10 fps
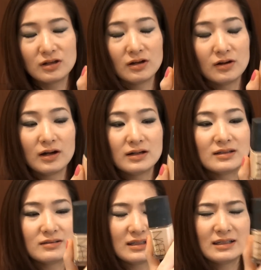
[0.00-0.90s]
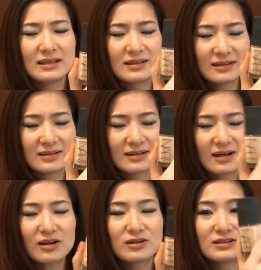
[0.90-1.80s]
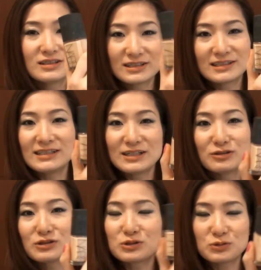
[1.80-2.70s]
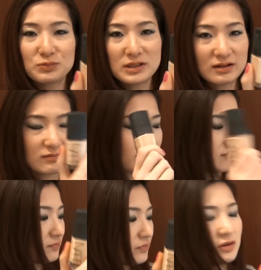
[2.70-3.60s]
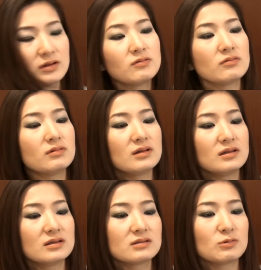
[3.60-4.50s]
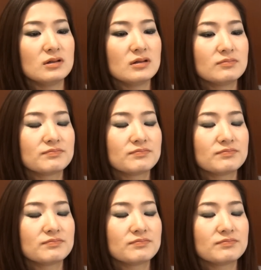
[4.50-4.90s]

the color just didn't suit me with this one.